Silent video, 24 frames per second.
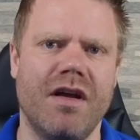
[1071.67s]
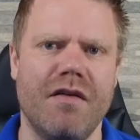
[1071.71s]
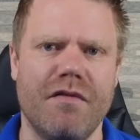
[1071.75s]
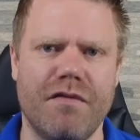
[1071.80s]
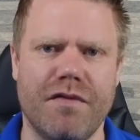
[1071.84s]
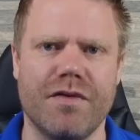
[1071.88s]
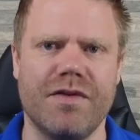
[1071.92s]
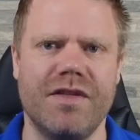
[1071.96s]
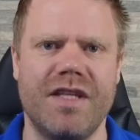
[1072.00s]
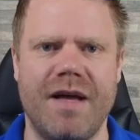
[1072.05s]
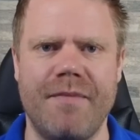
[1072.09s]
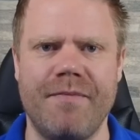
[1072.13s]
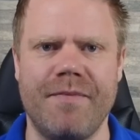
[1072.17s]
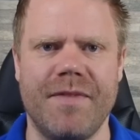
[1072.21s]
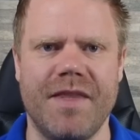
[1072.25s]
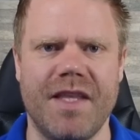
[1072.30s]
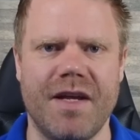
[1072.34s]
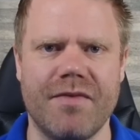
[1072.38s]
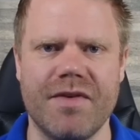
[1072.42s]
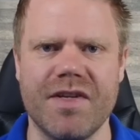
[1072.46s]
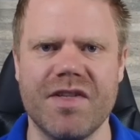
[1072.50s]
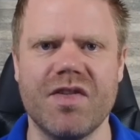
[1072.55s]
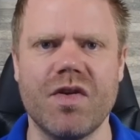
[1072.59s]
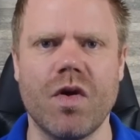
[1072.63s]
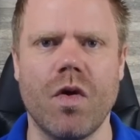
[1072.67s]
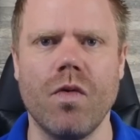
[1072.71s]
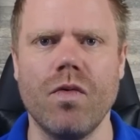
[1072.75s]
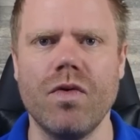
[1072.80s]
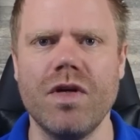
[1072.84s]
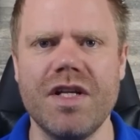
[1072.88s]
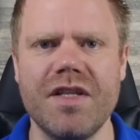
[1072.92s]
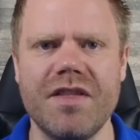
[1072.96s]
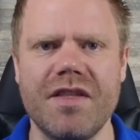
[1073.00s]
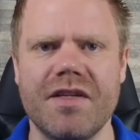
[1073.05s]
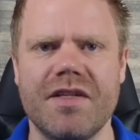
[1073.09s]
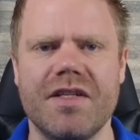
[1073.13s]
For them, there is
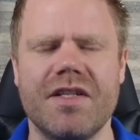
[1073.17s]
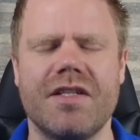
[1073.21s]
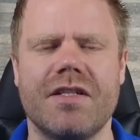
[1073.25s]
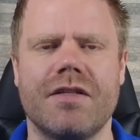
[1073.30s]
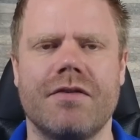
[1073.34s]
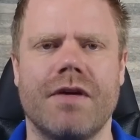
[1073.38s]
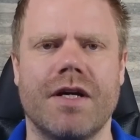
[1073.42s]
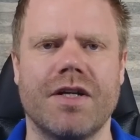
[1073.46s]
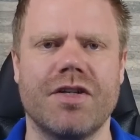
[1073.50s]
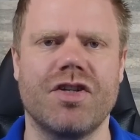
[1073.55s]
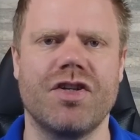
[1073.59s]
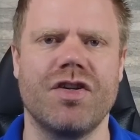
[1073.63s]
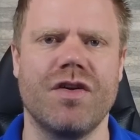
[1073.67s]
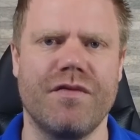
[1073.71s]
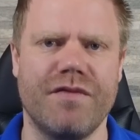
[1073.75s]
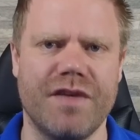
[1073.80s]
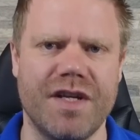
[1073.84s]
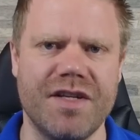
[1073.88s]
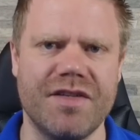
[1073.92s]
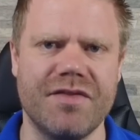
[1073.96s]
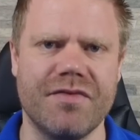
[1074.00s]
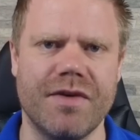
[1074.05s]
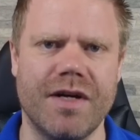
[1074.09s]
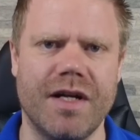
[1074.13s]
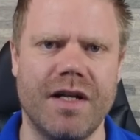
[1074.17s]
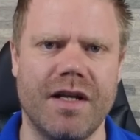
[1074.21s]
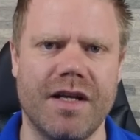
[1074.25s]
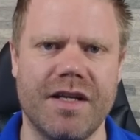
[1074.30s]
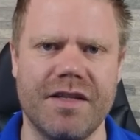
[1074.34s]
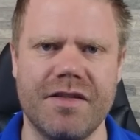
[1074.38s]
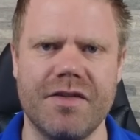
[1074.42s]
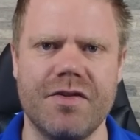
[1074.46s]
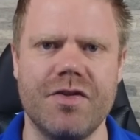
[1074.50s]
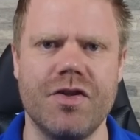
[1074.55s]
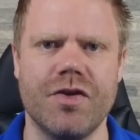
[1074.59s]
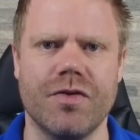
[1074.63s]
only the destruction of Israel and
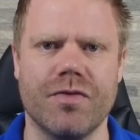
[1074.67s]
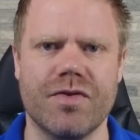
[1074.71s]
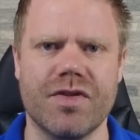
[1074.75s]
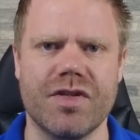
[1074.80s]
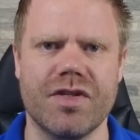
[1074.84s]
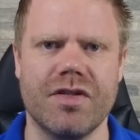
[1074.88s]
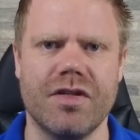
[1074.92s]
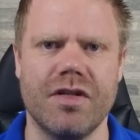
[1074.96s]
the Jews.